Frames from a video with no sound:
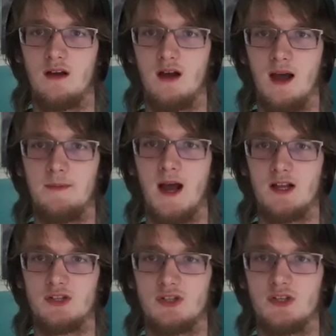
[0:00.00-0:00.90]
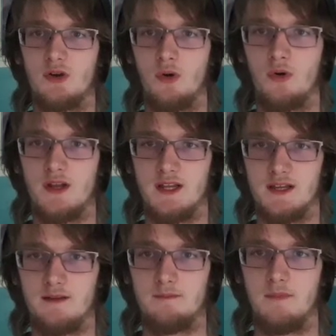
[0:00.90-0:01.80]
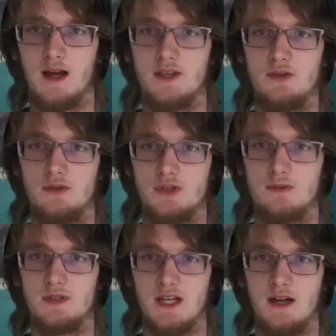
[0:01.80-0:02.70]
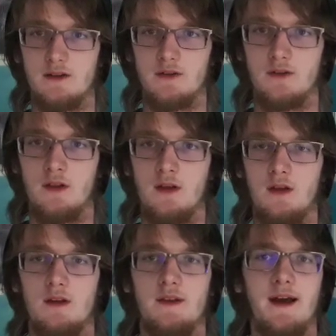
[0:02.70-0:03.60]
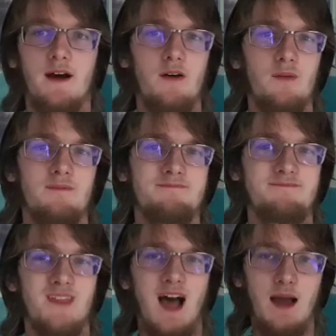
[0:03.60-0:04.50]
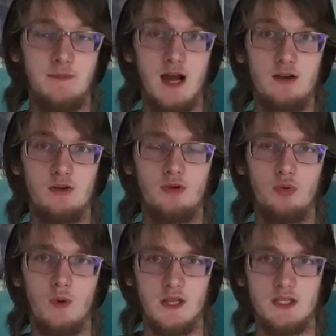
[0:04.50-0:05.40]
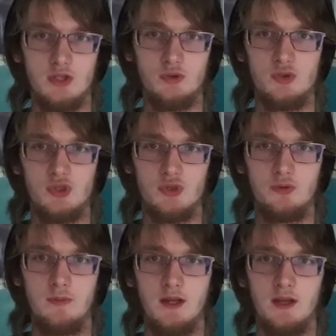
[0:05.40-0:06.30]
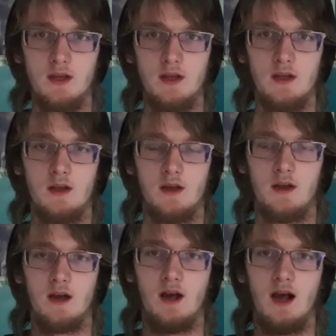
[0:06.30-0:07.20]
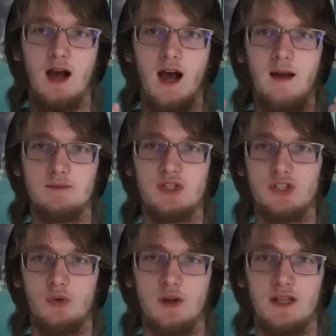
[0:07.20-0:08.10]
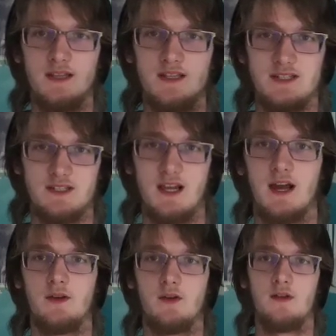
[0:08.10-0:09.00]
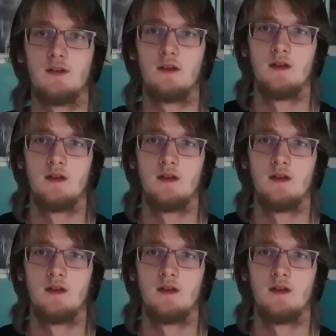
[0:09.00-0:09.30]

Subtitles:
I'm actually quitting my YouTube channel. Now, I'm not quitting YouTube. I'm just quitting this channel.